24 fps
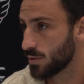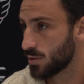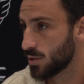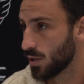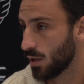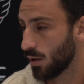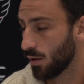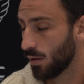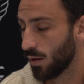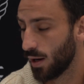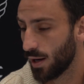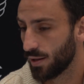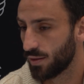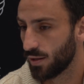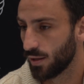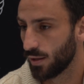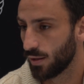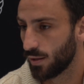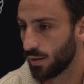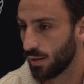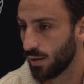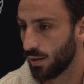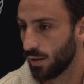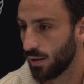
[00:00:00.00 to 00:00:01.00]
So I
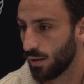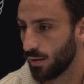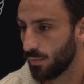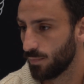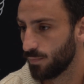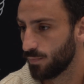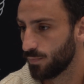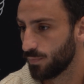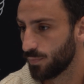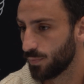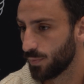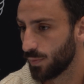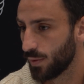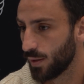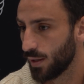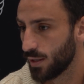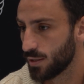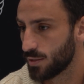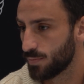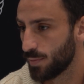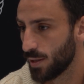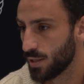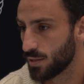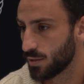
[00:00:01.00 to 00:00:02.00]
think um,
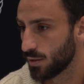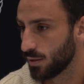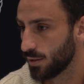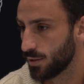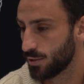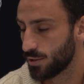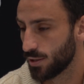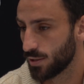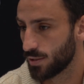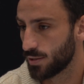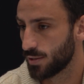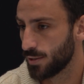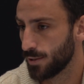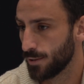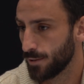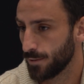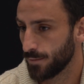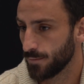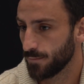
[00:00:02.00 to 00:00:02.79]
it's basically just,